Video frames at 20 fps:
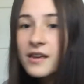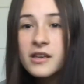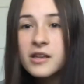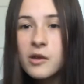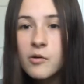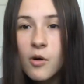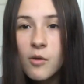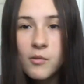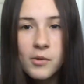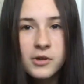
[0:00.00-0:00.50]
You
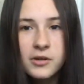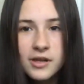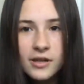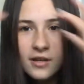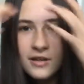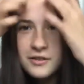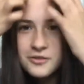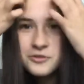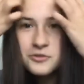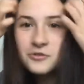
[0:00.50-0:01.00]
know what, we're gonna
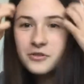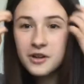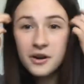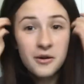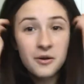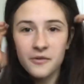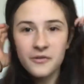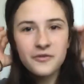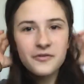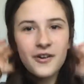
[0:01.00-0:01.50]
cut it shorter.
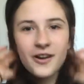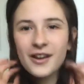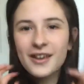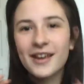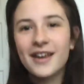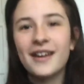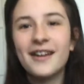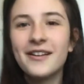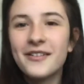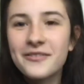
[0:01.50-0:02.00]
Fuck
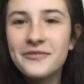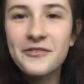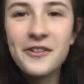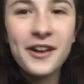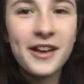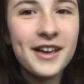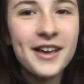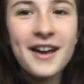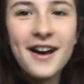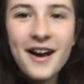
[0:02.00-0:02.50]
it.
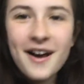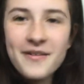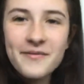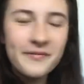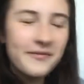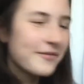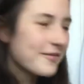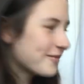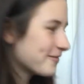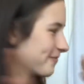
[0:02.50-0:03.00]
Fuck it.
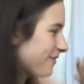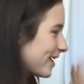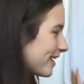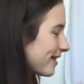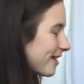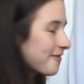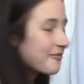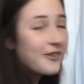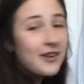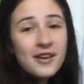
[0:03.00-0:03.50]
I'm my
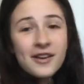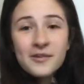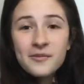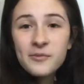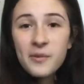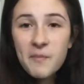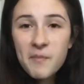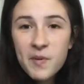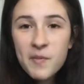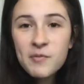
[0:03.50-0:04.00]
life.
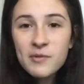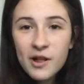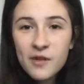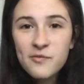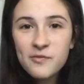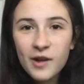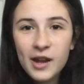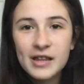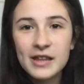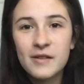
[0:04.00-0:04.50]
When people
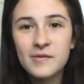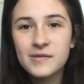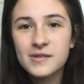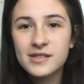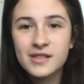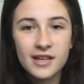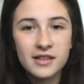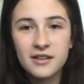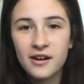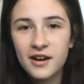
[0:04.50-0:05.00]
have
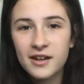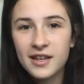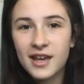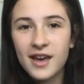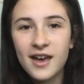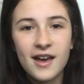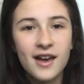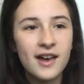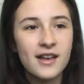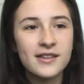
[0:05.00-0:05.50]
breakdowns, they dye
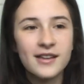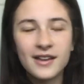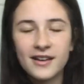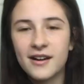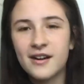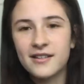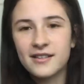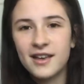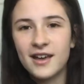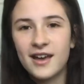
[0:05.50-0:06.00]
their hair, they cut